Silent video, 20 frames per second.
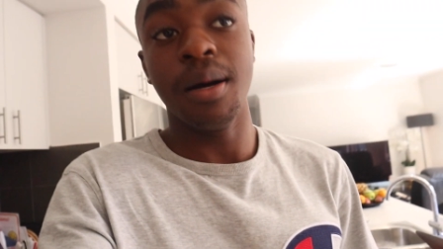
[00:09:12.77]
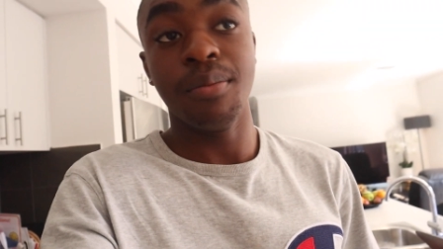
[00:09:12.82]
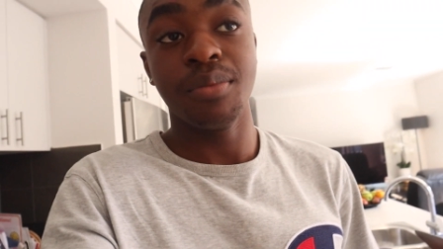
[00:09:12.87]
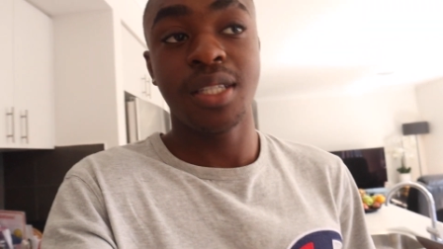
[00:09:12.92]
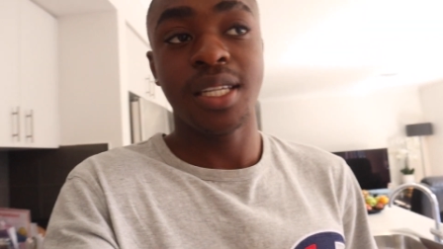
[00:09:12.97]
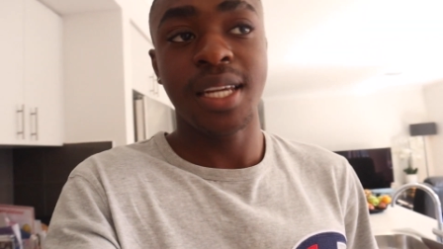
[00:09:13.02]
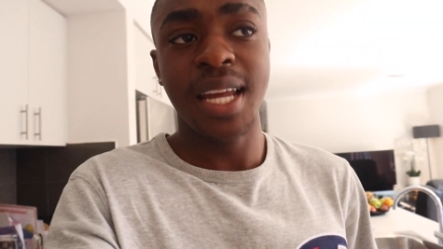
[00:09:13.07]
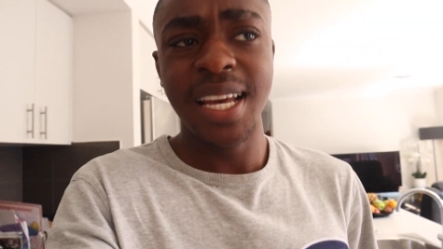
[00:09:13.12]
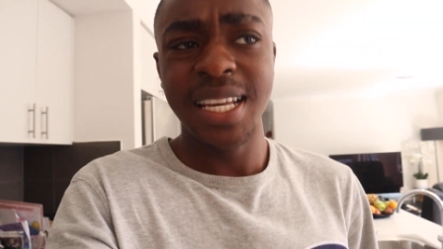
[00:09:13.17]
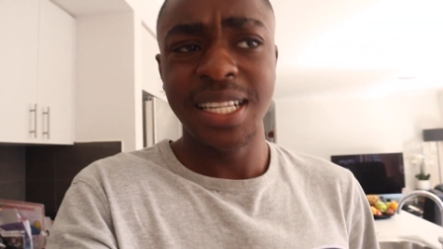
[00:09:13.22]

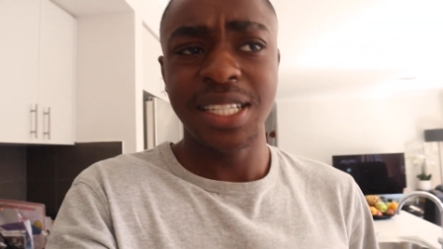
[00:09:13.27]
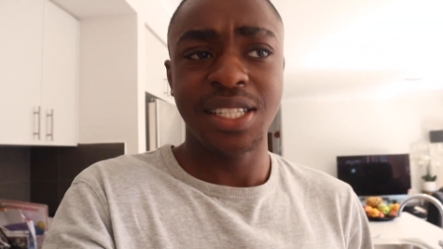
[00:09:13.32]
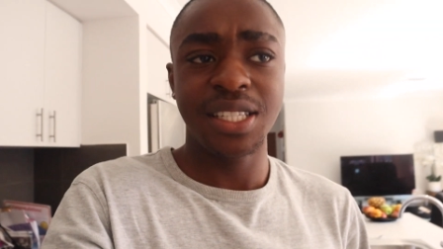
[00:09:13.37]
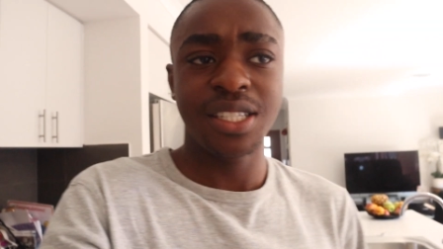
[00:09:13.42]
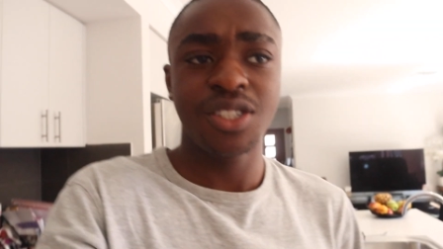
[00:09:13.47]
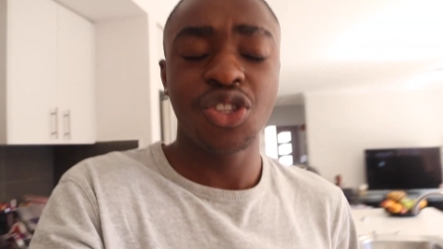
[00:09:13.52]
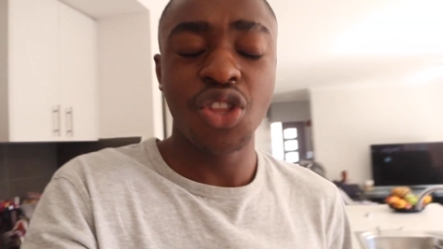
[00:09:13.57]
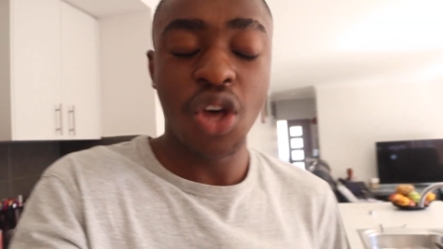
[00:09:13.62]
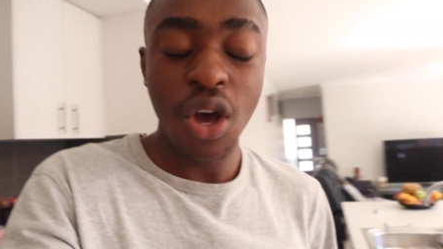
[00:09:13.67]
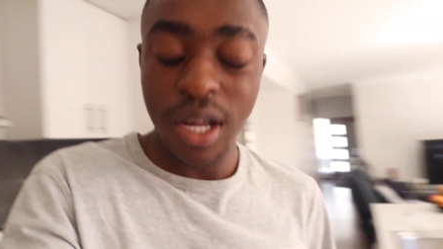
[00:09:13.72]
Today's
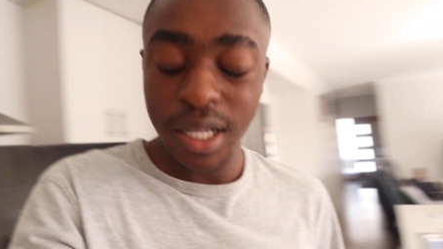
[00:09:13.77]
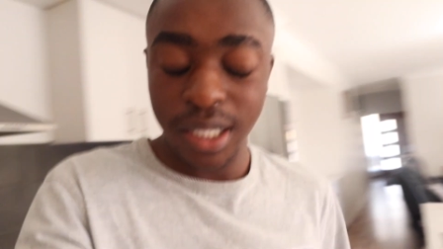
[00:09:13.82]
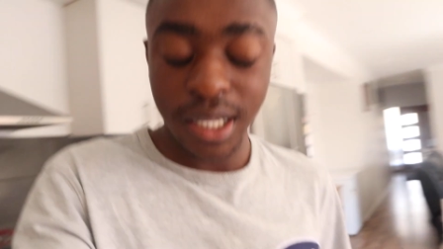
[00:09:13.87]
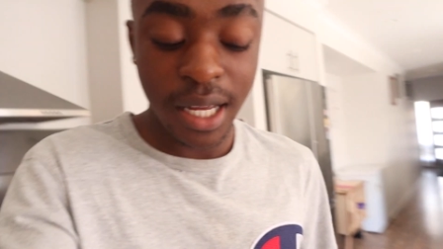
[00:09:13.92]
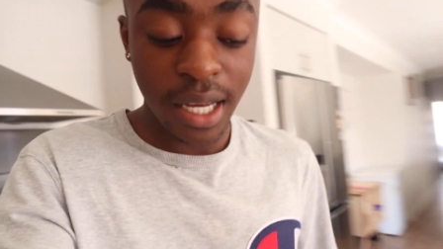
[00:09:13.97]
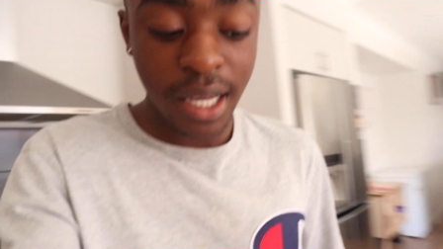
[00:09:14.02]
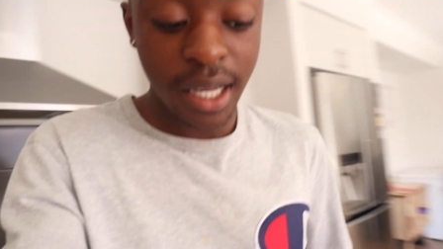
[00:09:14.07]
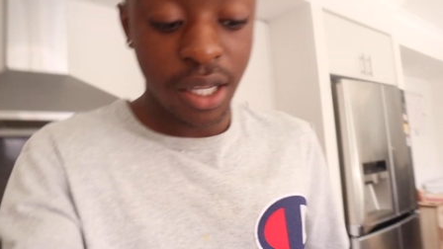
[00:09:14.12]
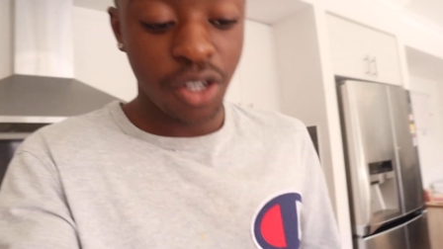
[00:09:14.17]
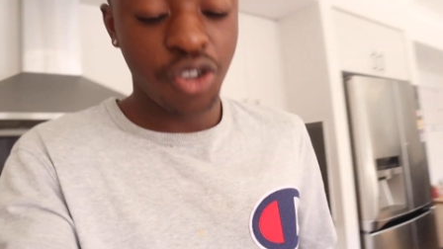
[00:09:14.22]

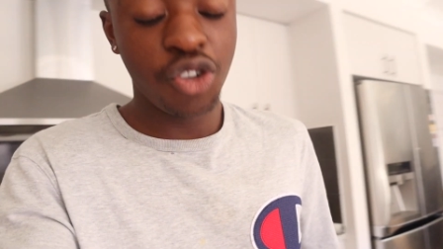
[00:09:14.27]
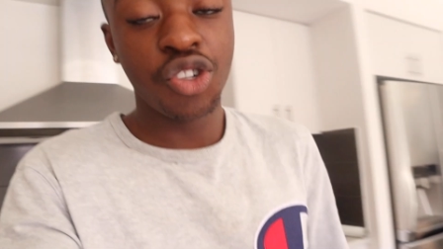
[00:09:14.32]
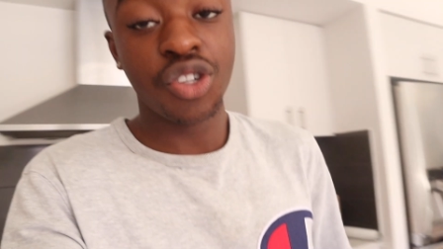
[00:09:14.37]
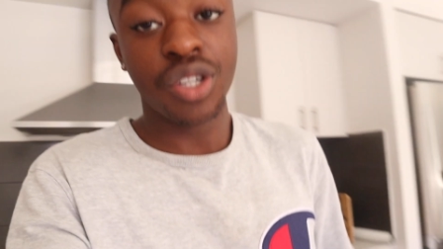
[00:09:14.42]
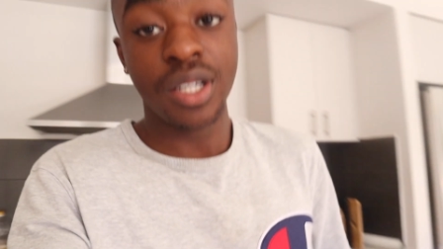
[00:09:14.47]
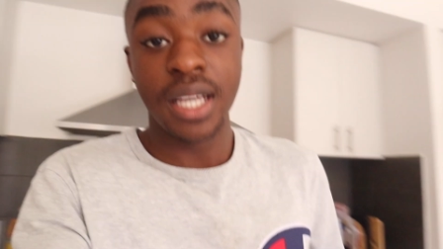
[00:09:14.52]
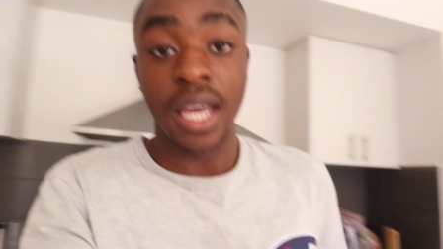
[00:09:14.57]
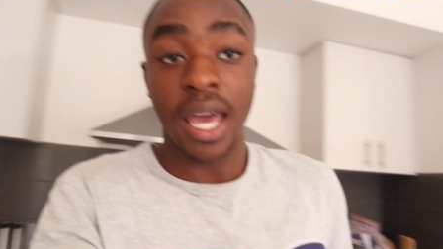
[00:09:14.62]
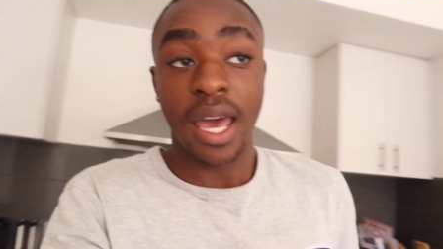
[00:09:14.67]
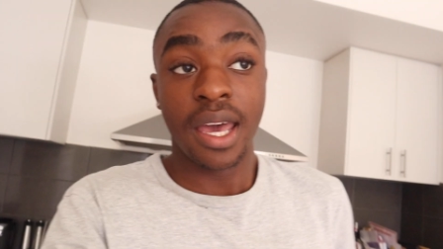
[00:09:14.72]
Thursday,
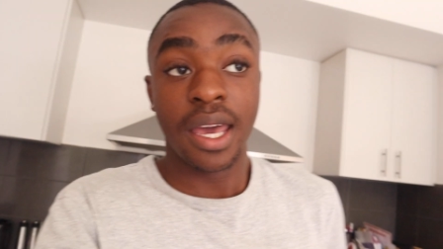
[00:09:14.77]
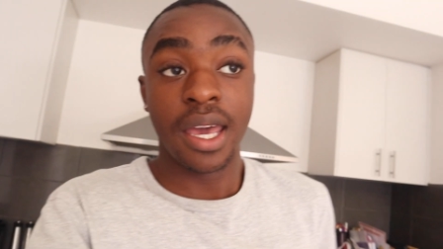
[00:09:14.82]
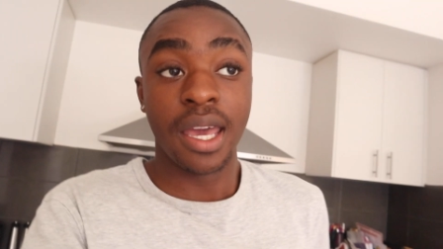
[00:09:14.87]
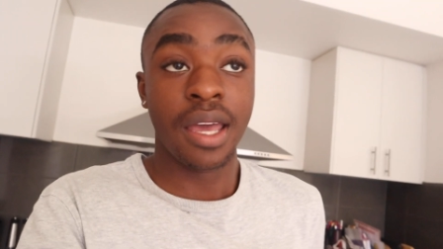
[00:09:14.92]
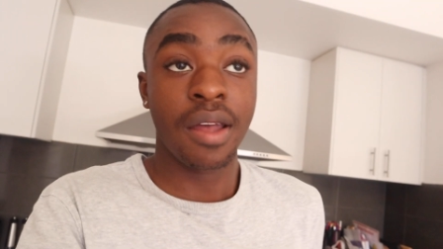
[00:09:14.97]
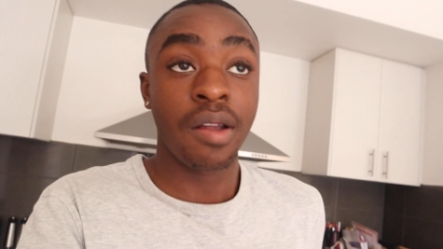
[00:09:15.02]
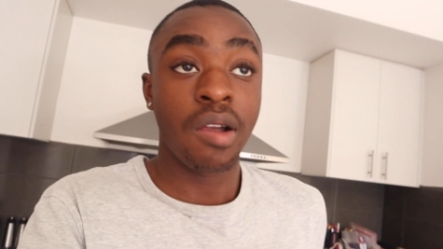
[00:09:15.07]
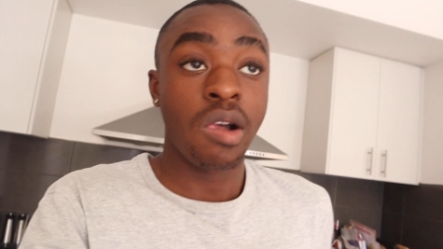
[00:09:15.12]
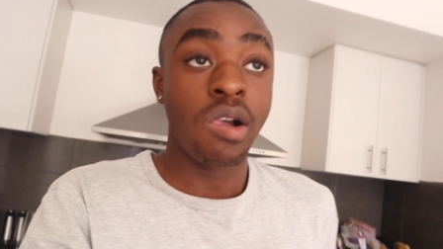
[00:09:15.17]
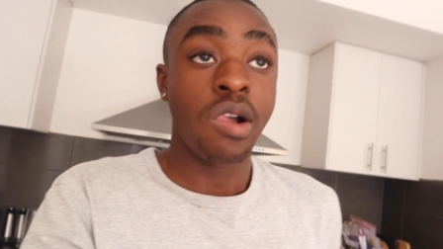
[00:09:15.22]
usually
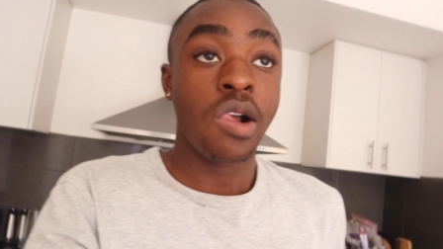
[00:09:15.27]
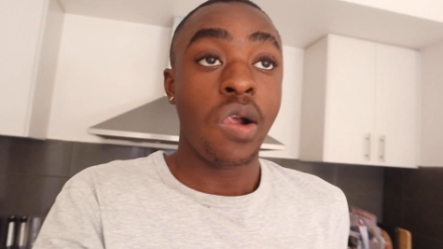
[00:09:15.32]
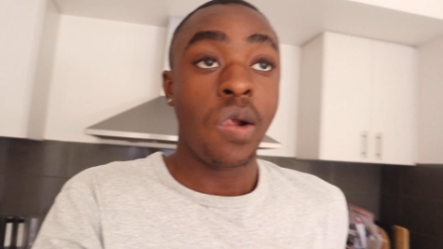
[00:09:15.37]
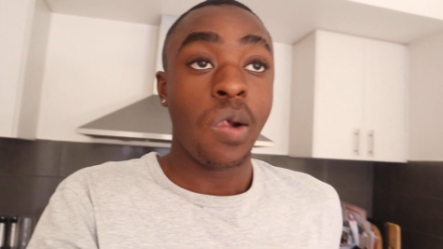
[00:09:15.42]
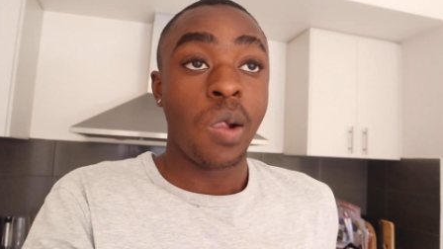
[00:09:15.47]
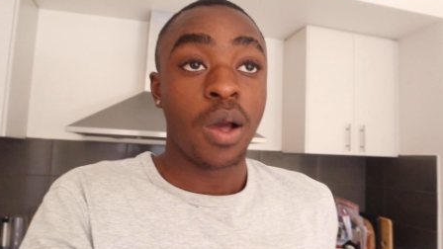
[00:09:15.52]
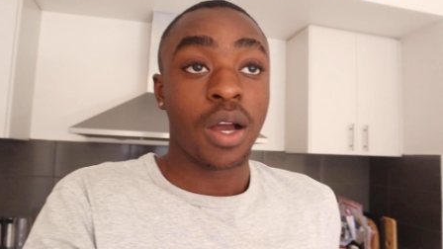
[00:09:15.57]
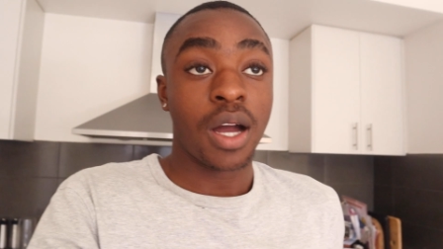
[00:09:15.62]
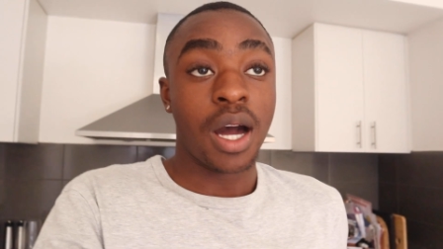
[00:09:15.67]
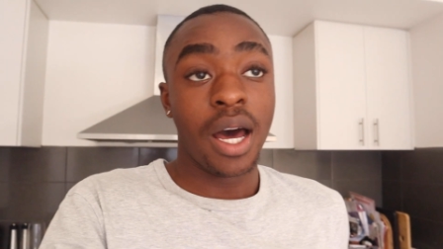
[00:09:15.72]
a
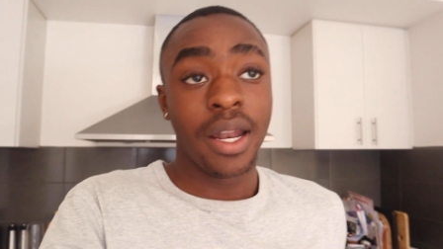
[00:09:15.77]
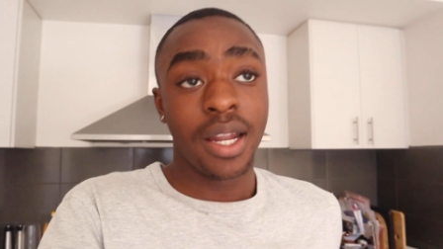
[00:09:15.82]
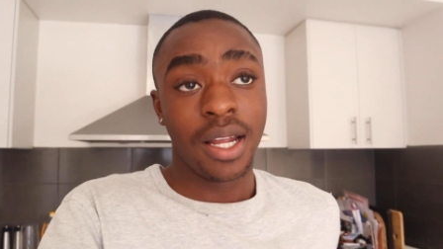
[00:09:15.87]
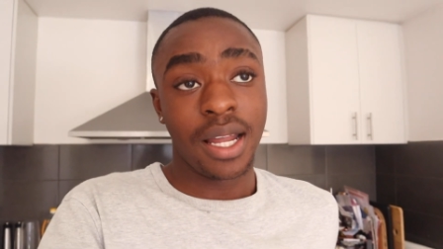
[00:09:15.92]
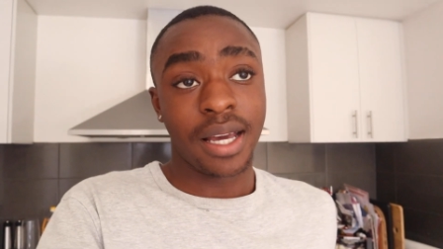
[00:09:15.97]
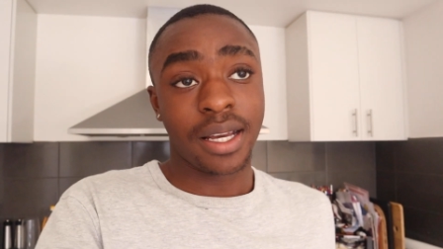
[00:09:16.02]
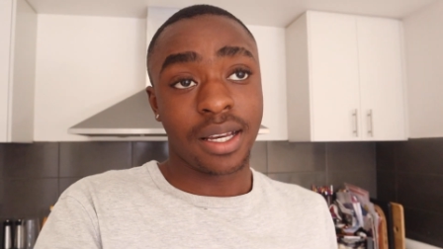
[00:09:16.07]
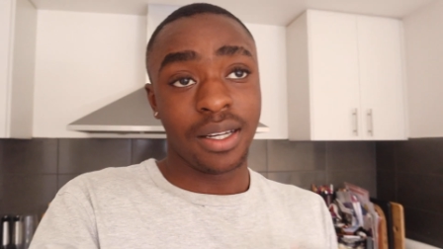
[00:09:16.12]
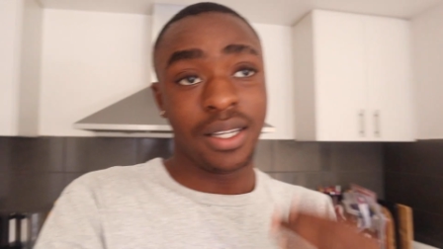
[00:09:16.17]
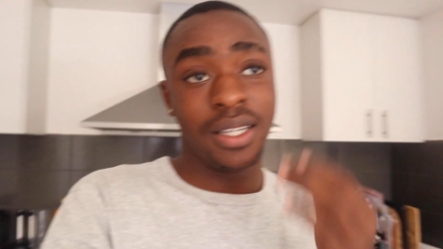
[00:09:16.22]
kind of
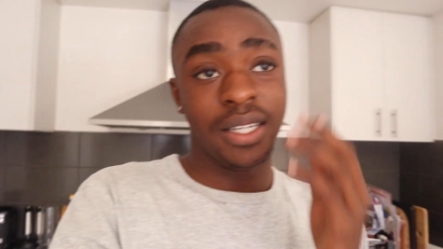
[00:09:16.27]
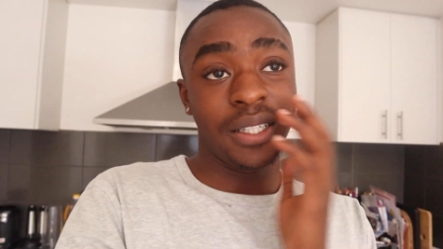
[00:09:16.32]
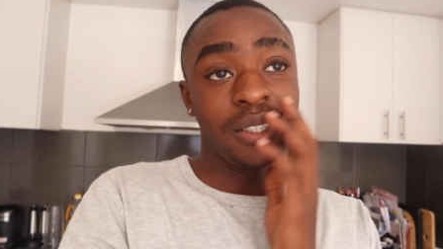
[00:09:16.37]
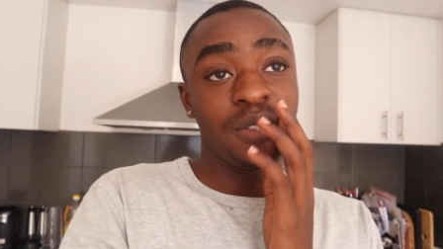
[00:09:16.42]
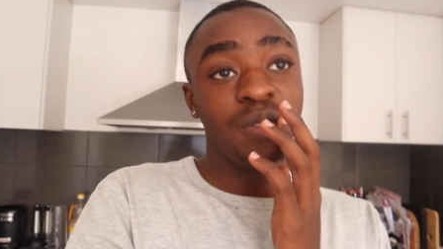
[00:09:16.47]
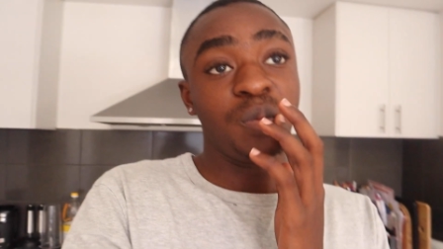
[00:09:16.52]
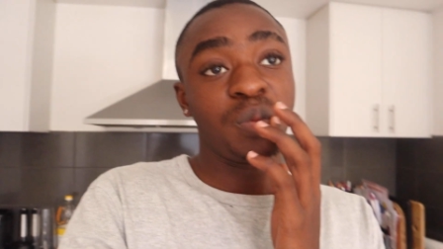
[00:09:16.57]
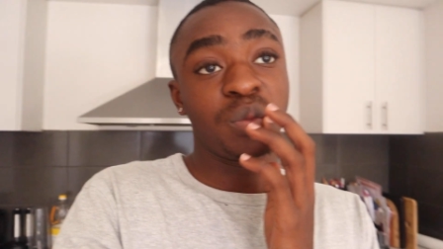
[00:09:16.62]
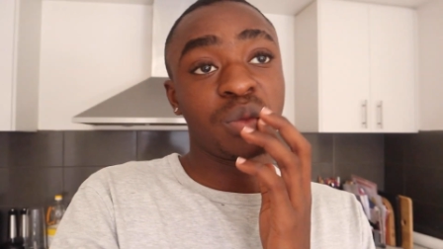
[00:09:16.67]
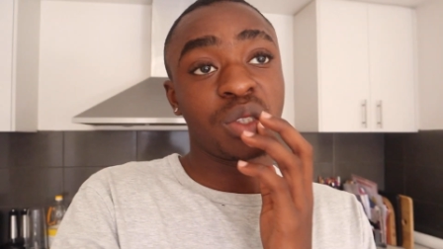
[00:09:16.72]
like a,